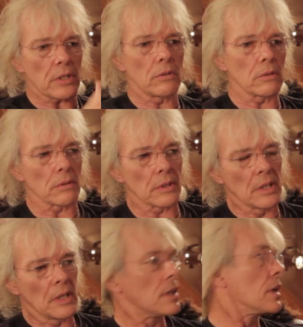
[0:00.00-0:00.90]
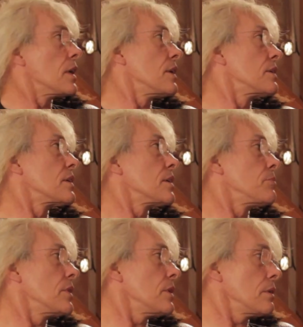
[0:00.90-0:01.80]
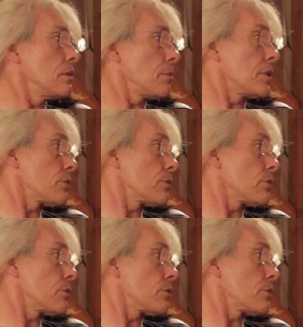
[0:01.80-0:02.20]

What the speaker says: horn. And I mean,